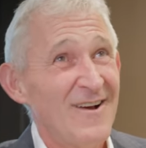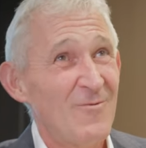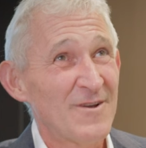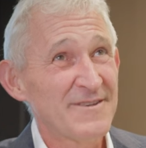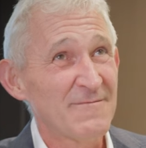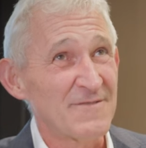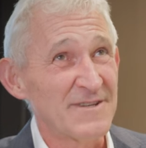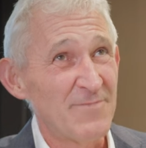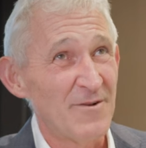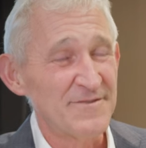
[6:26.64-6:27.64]
what's a
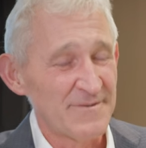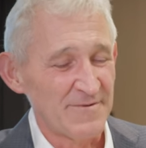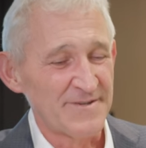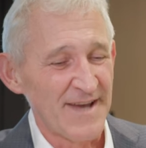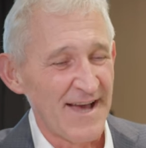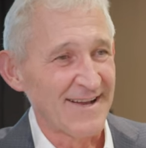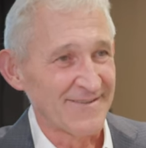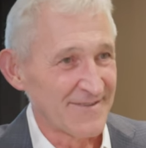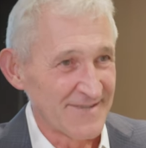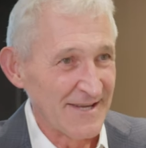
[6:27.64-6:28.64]
responsible
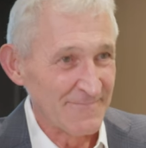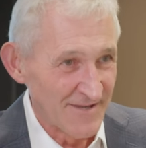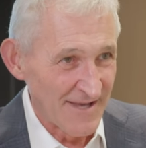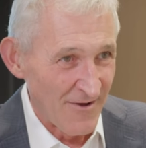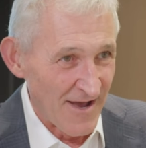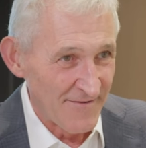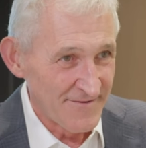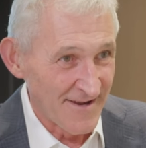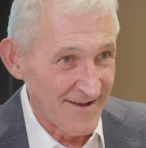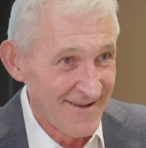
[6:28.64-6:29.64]
target the team can go
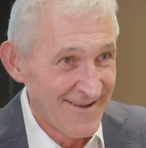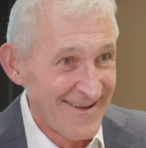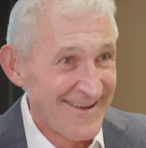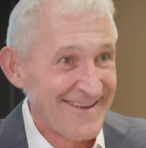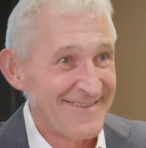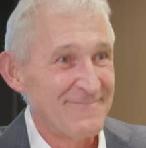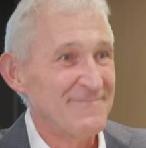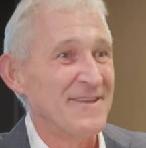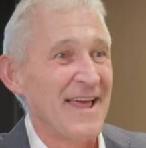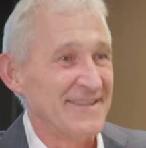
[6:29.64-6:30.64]
after
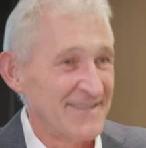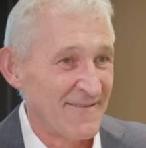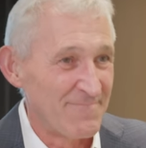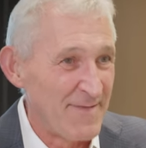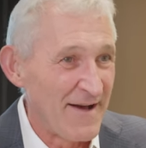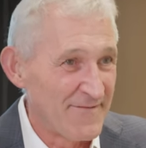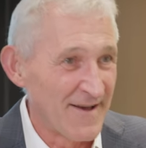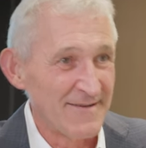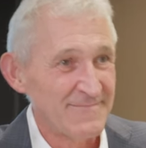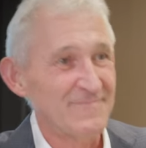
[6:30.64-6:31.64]
that has enough
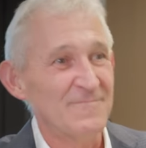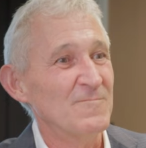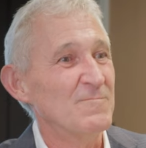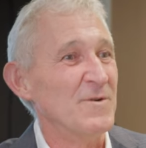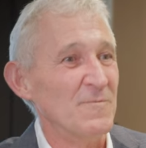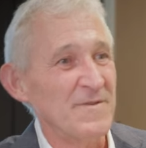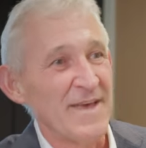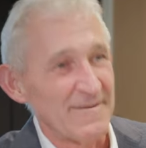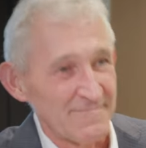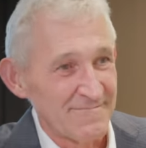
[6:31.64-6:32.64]
buffer but
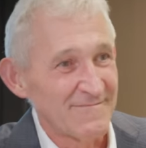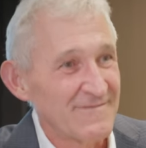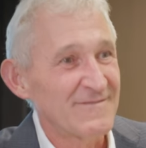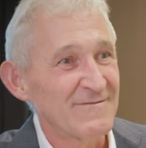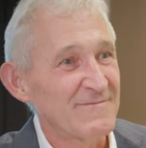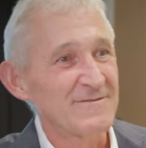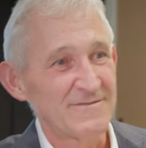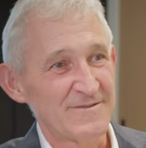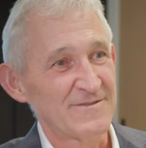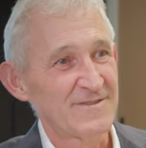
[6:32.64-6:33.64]
without
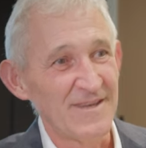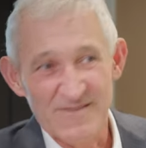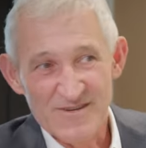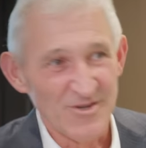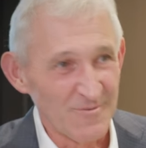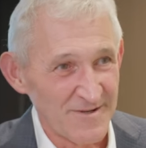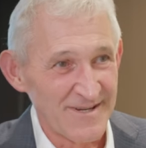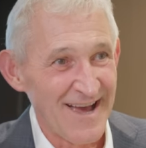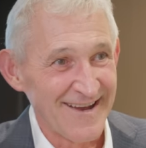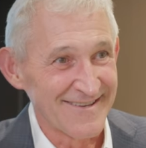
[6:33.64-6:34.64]
giving stupid
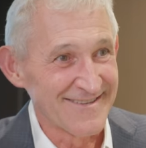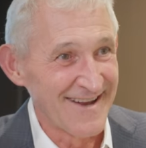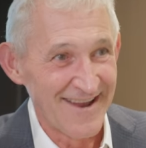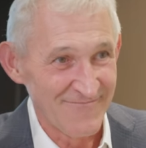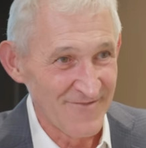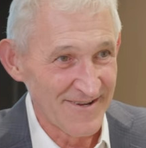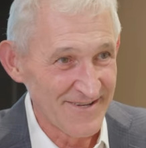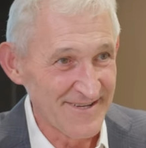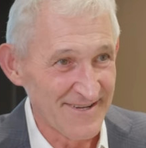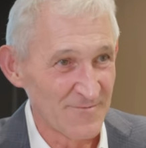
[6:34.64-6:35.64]
targets that aren't
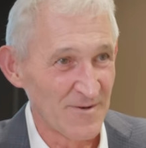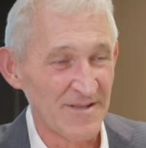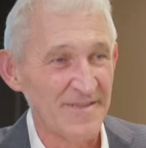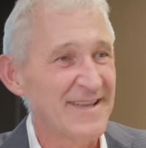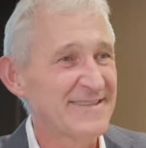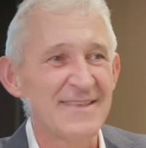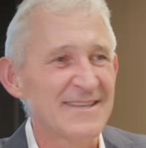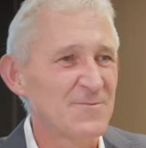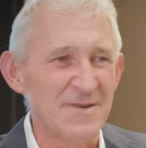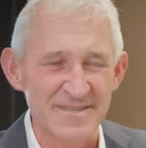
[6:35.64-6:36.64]
realistic as well. And that's
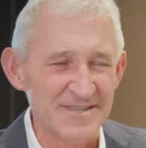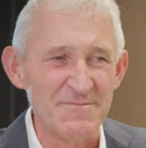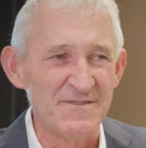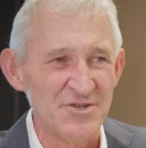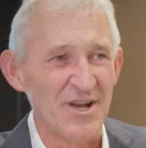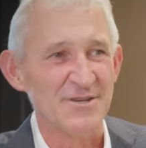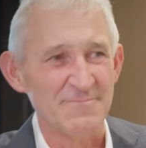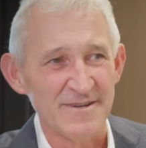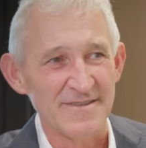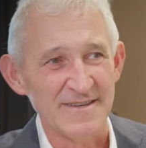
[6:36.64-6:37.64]
that's where there's a bit of
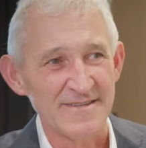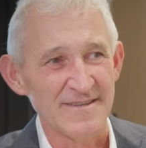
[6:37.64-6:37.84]
judgment in these